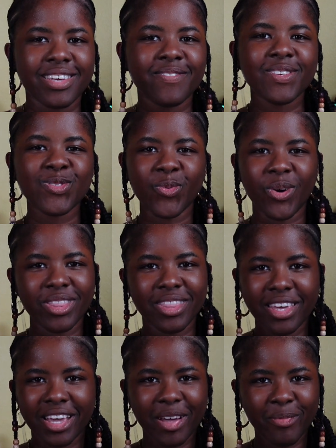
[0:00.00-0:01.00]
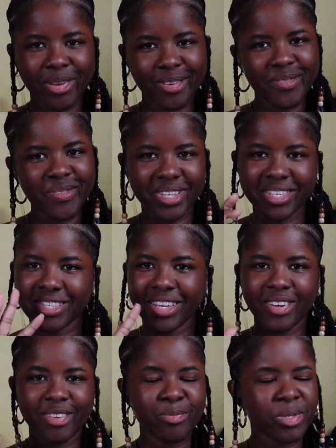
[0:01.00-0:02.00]
If it's one thing I'm gonna do is
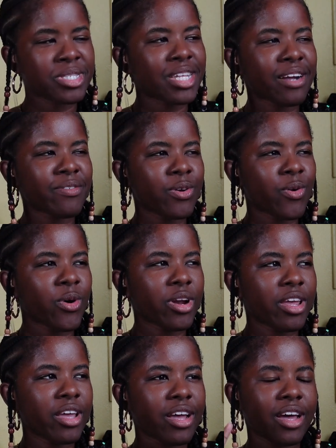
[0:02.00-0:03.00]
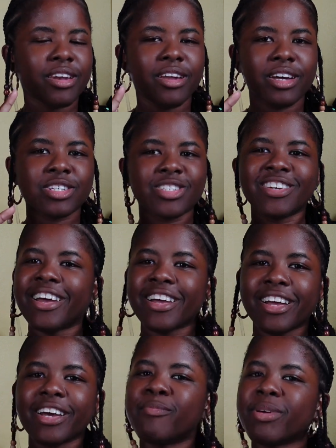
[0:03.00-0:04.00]
set up to start recording and not
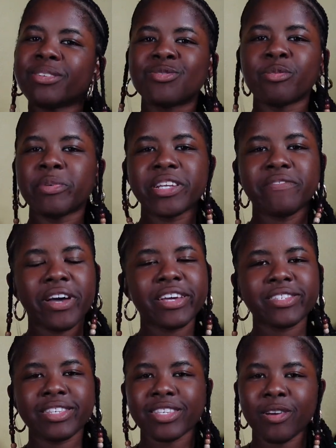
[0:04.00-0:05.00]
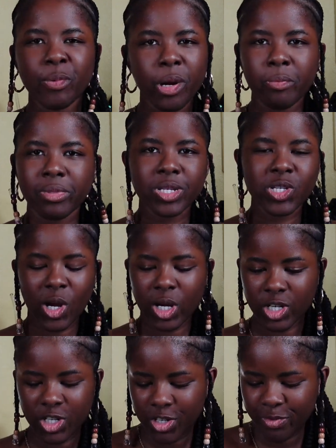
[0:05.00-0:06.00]
check and make sure my devices are properly
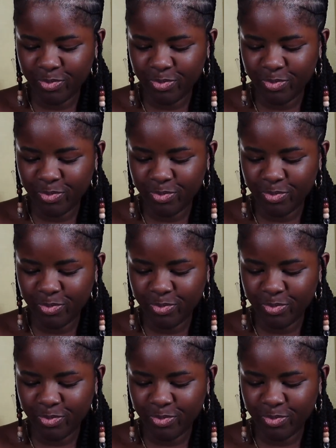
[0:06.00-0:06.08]
charged.